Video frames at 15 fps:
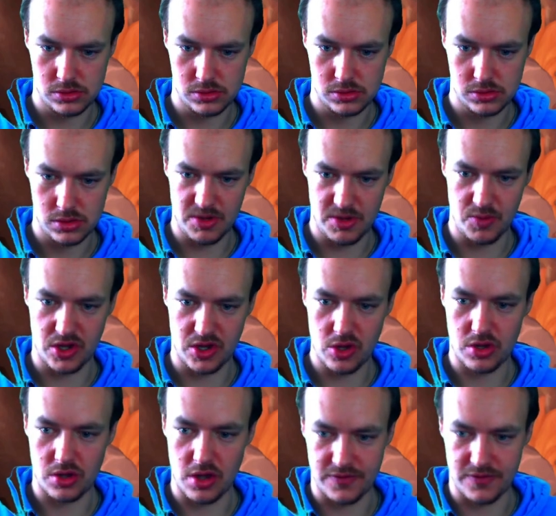I mean, we could
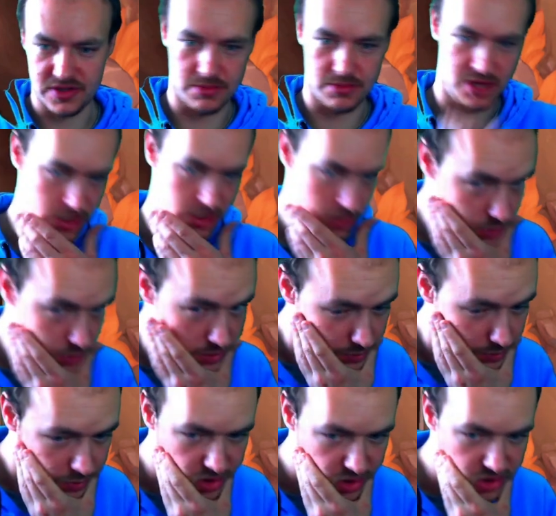go for some heals if we
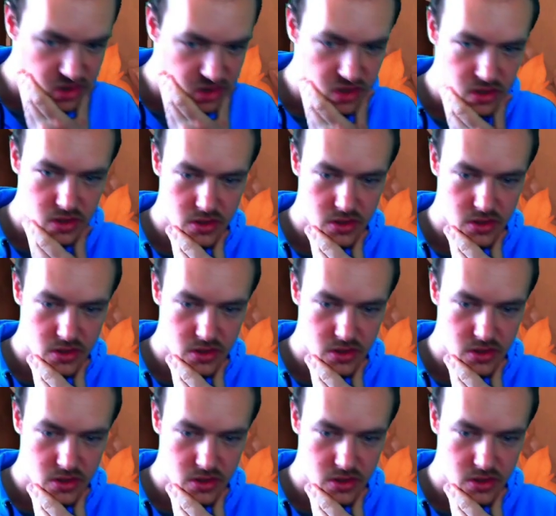wanted to.